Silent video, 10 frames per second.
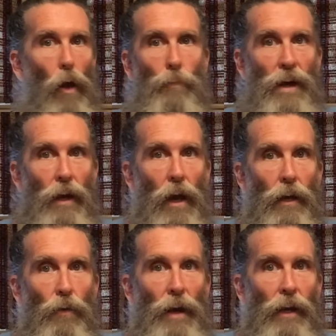oh my
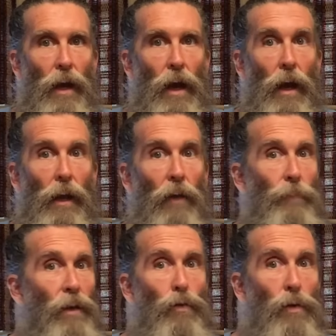god oh my god i've
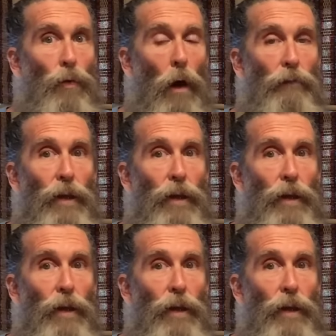been doing raw